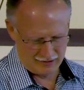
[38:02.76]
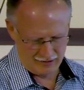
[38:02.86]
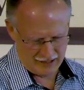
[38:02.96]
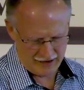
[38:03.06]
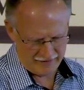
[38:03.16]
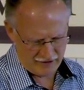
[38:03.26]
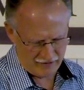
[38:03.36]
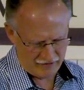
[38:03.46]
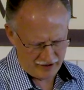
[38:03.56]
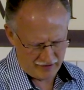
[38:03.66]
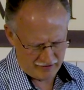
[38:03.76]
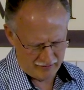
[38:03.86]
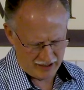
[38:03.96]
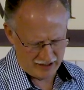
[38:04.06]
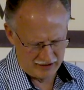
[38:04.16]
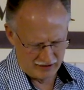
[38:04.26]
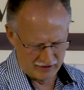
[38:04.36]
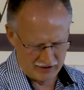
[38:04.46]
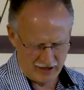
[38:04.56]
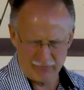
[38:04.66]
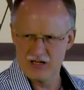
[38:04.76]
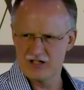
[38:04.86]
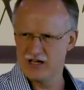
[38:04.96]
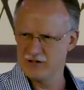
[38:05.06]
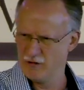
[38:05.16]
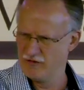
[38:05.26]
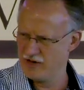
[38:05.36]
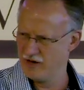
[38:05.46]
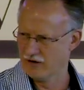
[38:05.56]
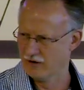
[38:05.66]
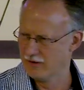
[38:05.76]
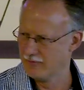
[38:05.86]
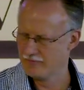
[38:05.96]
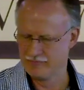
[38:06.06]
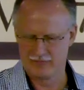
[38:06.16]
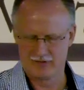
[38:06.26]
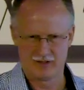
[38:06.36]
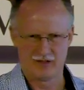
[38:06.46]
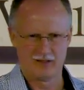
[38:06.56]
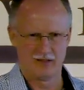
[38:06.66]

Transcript: He'll have no fear of bad news. Everybody say, no fear. No fear.